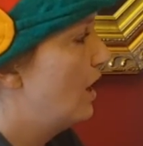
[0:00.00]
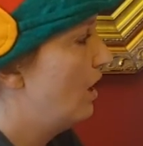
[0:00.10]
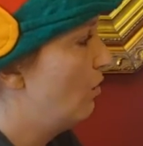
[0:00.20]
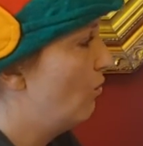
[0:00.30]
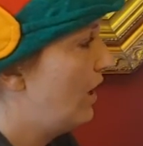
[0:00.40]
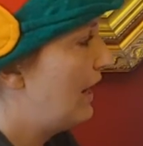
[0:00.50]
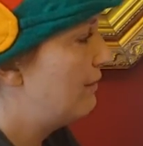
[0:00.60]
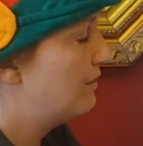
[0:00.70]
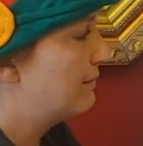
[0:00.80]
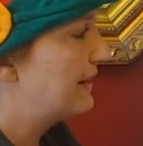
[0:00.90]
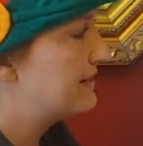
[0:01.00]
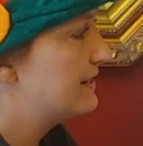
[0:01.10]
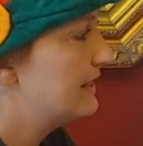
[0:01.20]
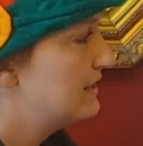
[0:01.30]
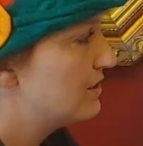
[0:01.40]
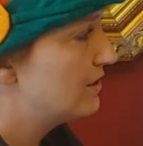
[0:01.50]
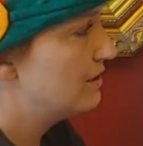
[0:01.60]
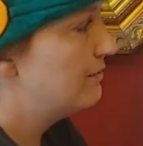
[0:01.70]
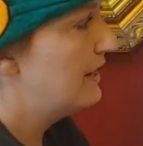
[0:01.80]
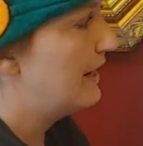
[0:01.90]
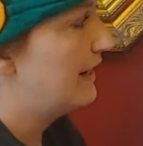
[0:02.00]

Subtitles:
a y with my second term,